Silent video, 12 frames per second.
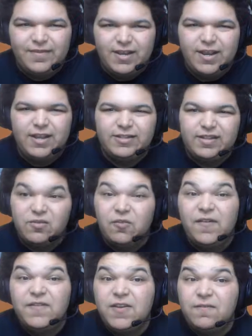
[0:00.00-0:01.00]
Uh, it's
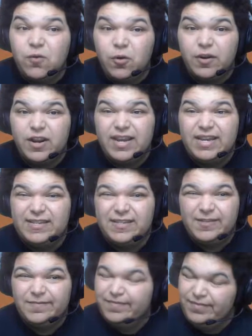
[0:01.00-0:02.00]
level 54. Is